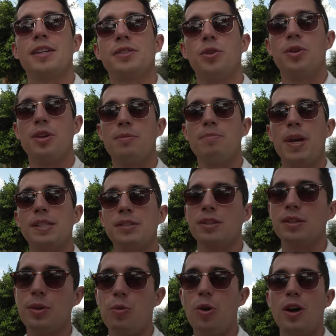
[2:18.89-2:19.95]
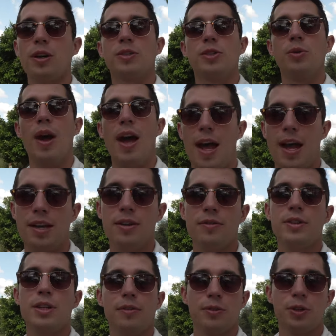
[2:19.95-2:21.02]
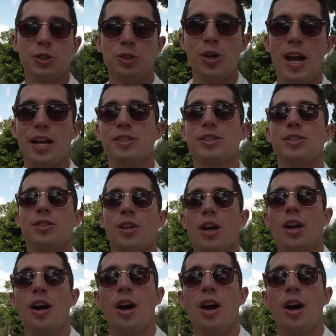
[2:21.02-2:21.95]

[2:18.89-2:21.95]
is you can basically walk to any of the different attractions